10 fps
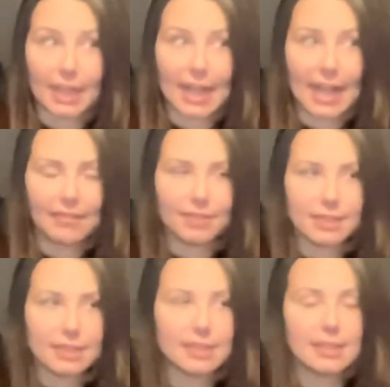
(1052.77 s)
and I have it
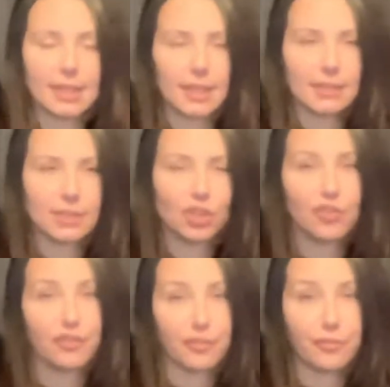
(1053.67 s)
listed a little
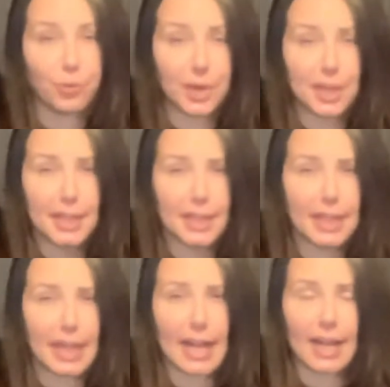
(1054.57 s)
over 40, and
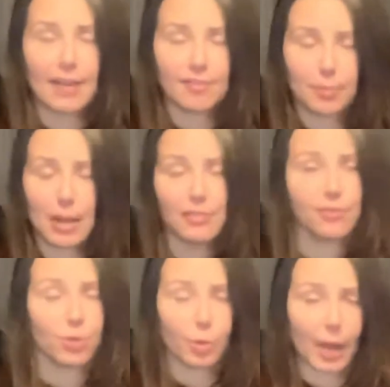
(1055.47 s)
I have about
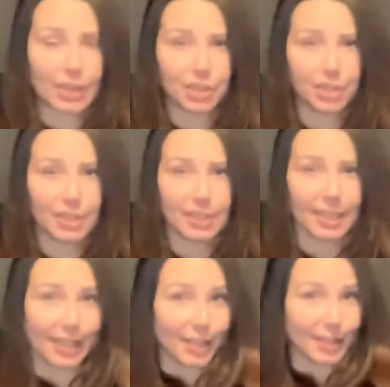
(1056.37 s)
4 watchers,
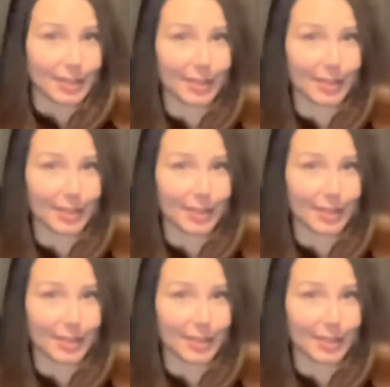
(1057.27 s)
so